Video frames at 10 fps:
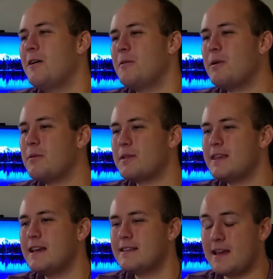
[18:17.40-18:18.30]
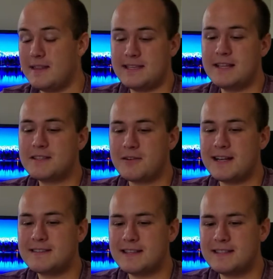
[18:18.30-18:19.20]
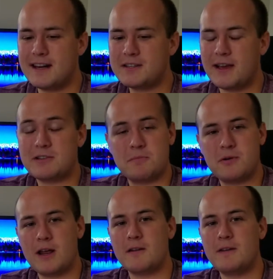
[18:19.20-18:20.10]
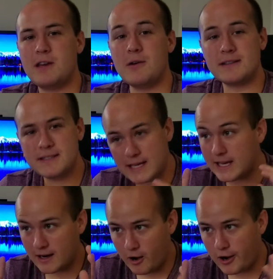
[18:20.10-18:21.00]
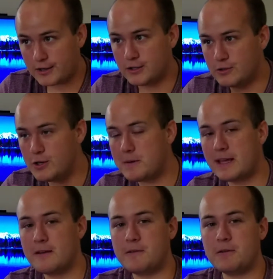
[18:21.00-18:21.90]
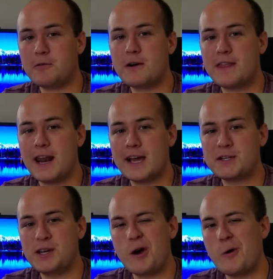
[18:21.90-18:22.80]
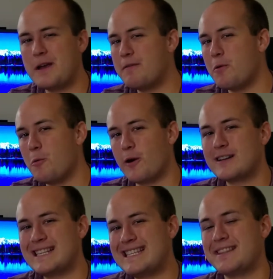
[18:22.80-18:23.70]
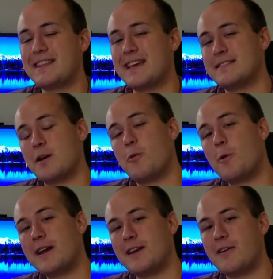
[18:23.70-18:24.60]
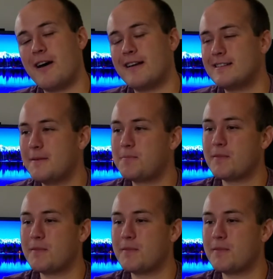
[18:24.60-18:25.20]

But with these end screens, it's not until I actually put out a video and see it on YouTube and get a feel for it that I actually know if it worked and did the things I wanted or not.